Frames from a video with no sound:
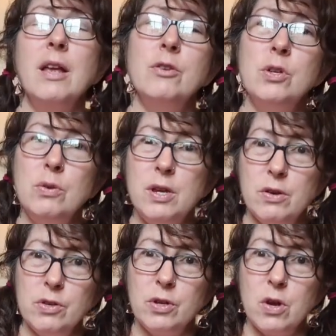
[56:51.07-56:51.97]
And 2
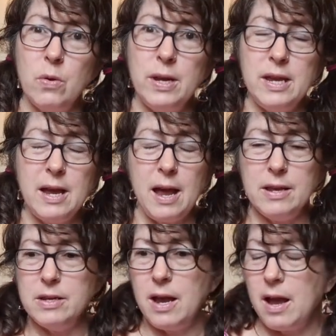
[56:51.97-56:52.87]
years ago, he
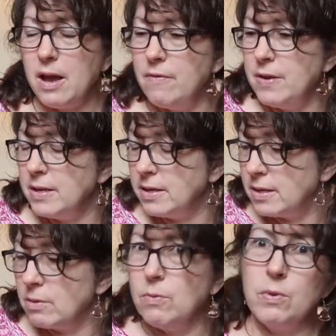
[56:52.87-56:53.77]
had to have
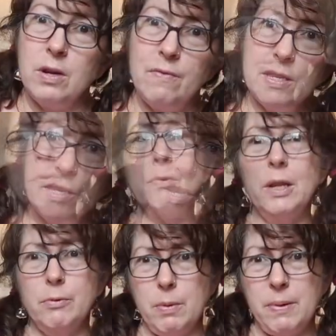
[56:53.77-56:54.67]

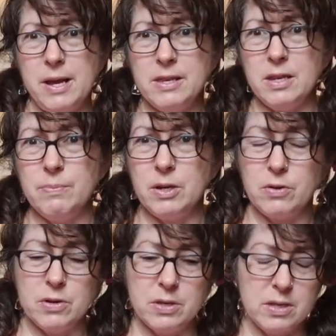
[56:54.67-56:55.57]
replace it
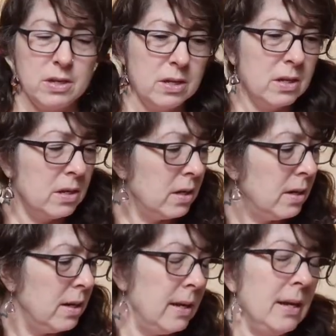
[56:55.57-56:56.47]
because,
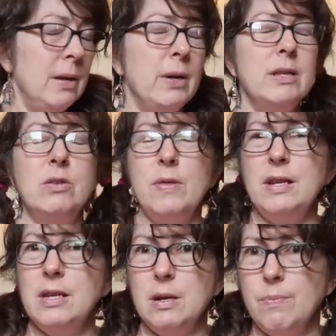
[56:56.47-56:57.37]
anyway, so
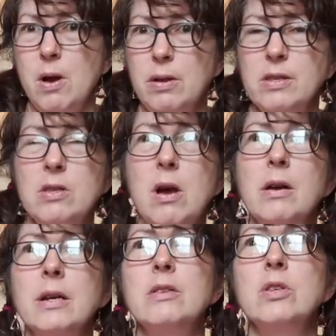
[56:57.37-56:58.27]
they did a ball and
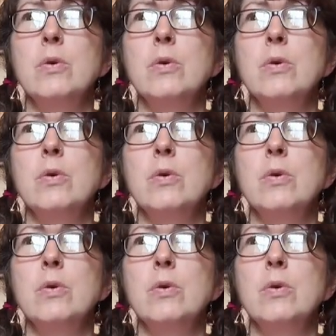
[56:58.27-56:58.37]
socket.